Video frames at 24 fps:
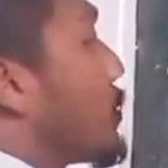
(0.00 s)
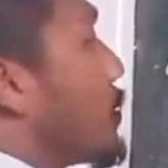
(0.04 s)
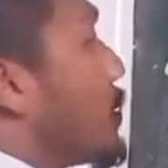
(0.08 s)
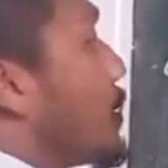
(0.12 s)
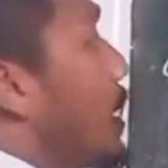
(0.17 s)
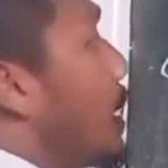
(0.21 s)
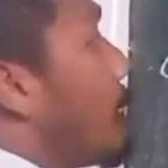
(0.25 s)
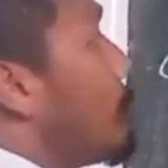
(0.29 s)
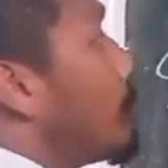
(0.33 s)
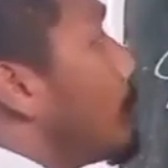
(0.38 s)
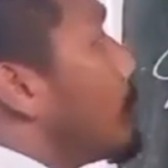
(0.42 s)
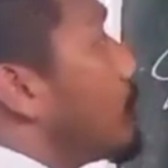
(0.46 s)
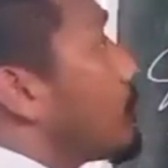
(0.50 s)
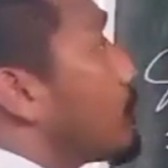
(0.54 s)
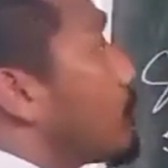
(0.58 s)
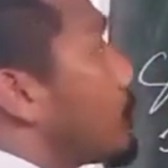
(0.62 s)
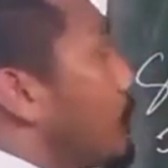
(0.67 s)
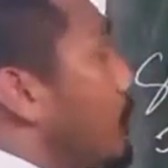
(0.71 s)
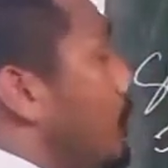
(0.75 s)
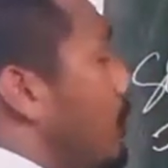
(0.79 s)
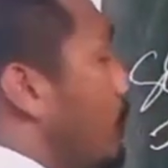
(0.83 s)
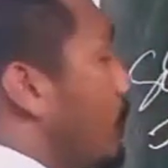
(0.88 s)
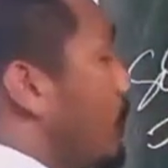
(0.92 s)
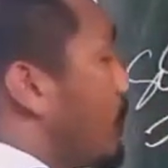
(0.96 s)
of the
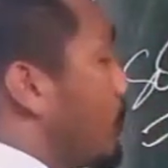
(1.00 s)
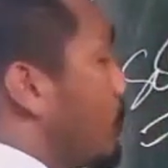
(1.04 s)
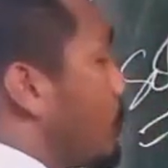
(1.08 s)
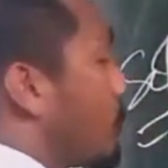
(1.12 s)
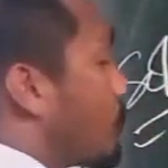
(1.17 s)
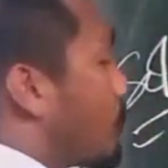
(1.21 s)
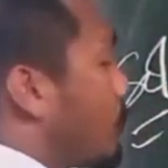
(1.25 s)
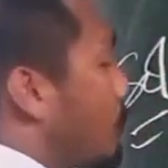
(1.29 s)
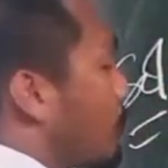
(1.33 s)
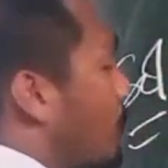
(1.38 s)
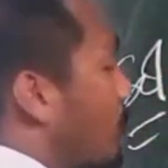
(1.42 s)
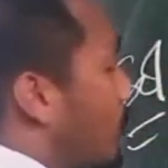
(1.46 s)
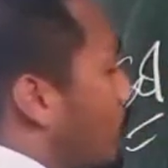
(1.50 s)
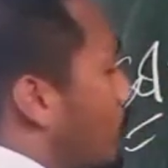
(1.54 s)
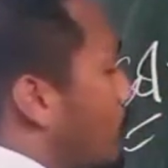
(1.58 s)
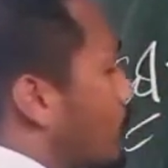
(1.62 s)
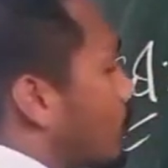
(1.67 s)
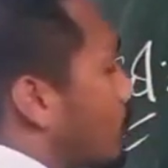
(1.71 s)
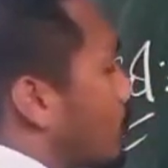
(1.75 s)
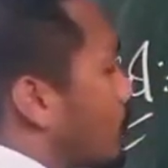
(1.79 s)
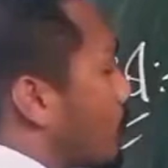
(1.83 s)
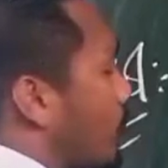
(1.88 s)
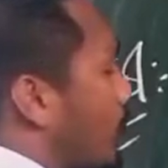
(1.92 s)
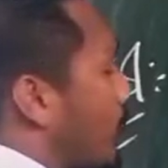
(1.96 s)
numbers.
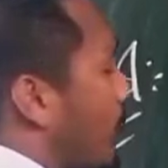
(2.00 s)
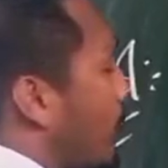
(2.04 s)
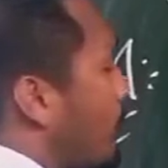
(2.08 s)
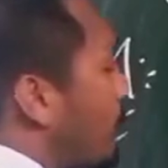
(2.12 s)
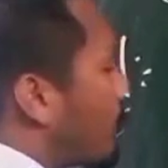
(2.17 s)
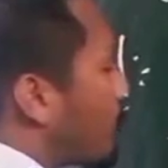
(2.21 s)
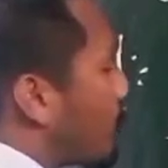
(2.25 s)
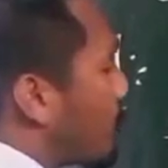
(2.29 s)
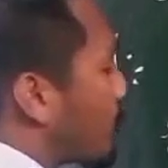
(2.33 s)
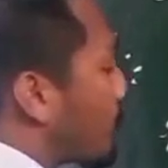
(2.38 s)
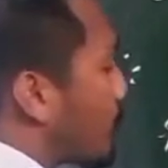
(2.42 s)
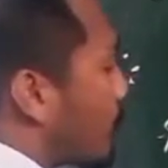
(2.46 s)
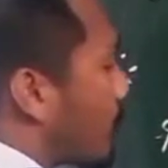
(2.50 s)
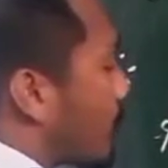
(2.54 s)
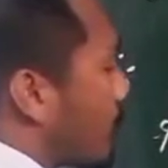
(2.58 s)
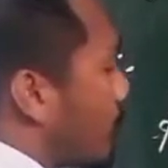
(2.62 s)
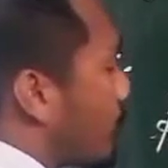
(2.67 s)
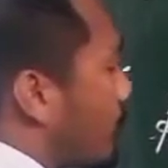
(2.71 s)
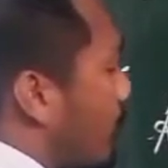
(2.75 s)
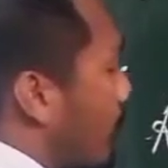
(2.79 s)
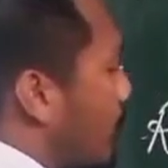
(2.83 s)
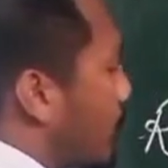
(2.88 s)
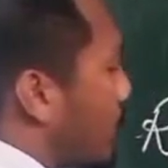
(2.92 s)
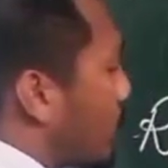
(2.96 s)
Reciprocals of the numbers, we
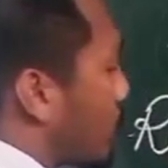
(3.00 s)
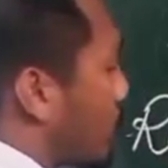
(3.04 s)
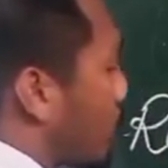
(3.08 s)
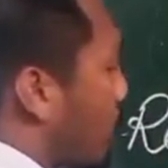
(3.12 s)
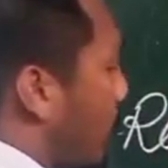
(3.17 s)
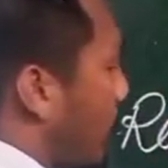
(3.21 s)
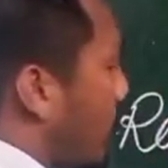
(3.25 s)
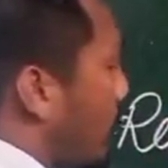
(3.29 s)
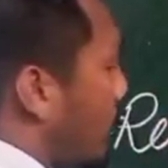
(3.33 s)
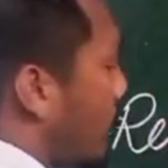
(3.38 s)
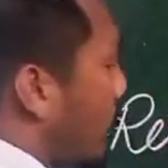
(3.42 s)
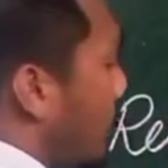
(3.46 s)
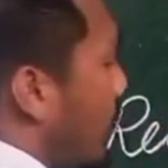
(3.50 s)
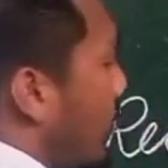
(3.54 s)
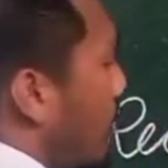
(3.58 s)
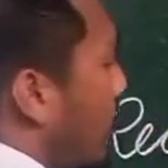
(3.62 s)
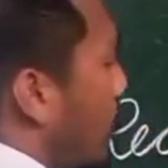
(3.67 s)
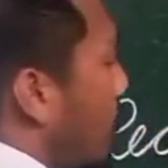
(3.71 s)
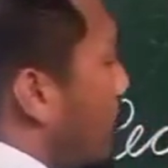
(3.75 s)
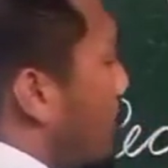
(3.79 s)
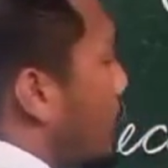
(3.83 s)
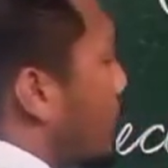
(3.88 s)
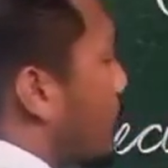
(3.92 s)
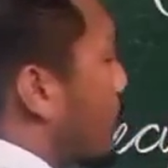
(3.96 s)
can write this one.
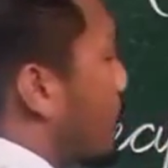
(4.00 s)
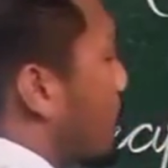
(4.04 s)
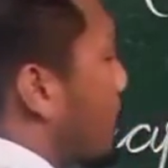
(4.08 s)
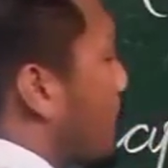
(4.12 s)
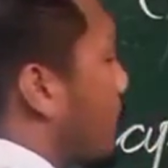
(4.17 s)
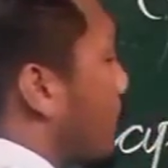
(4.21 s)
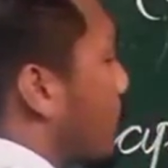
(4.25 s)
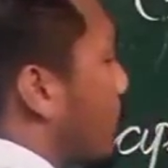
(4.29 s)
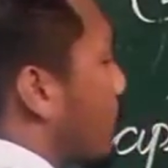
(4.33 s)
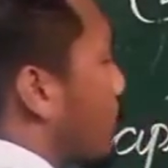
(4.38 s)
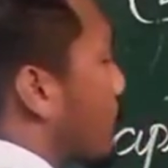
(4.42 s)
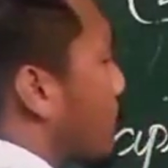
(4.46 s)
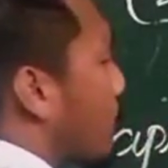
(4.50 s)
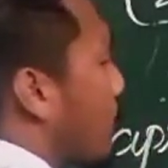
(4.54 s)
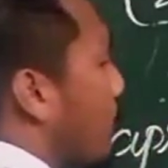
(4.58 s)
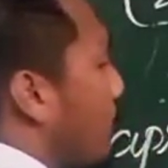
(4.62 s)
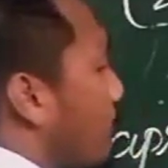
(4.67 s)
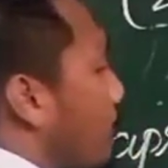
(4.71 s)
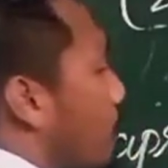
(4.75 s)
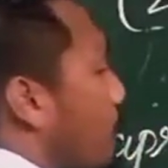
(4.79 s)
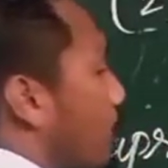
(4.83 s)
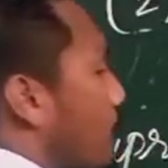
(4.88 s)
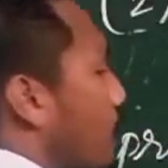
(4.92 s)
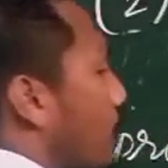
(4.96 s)
Reciprocals
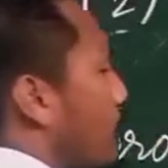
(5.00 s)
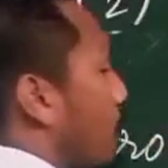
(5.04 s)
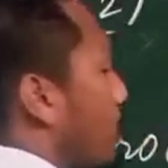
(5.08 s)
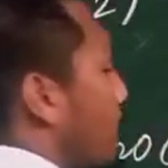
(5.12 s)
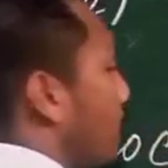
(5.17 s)
of